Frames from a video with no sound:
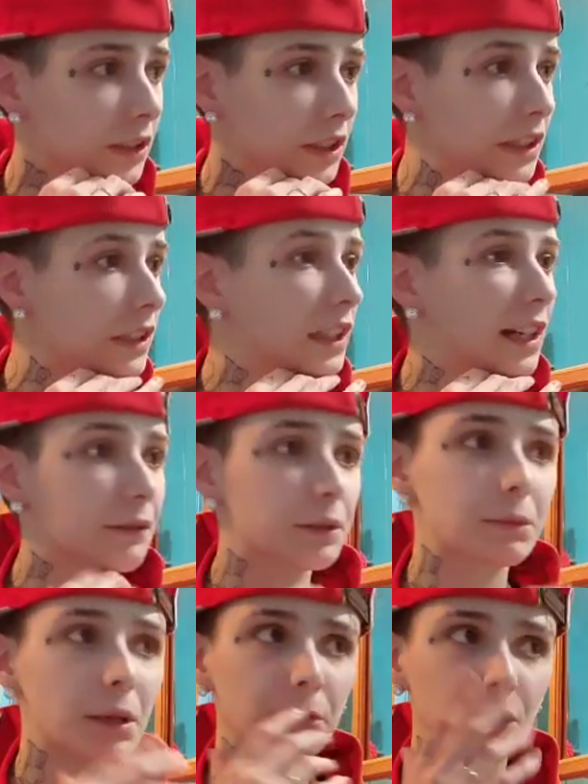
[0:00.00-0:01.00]
Like, I
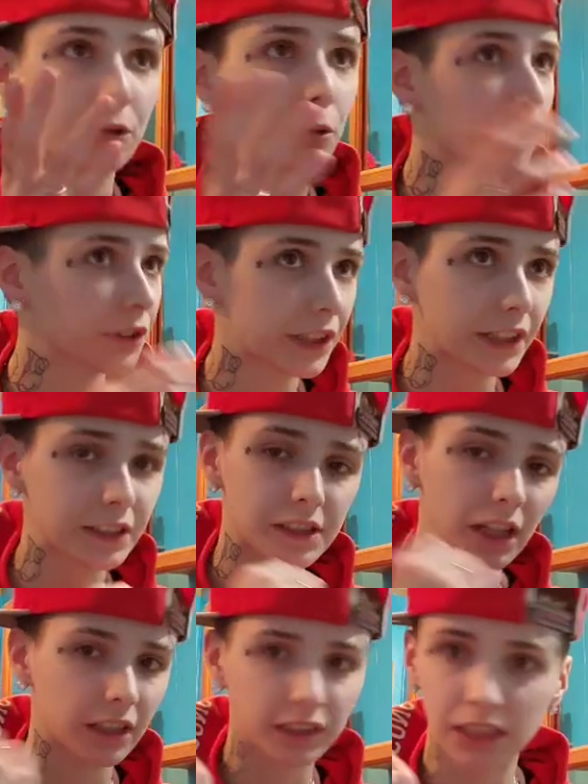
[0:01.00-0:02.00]
remember court dates,
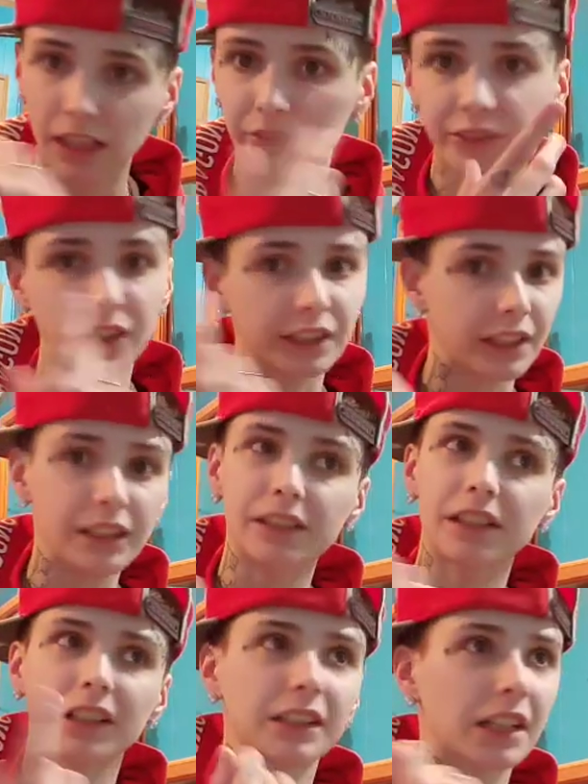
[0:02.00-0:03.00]
I'd count the
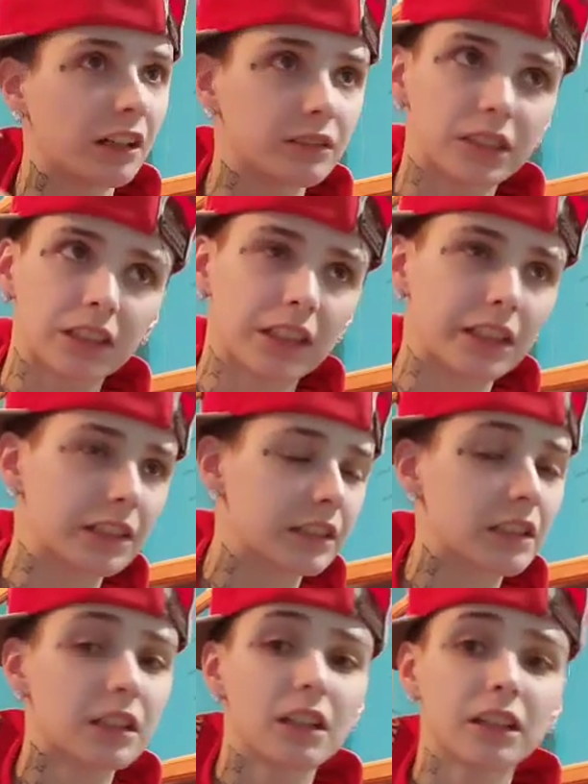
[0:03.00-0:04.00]
days, I'd count the days,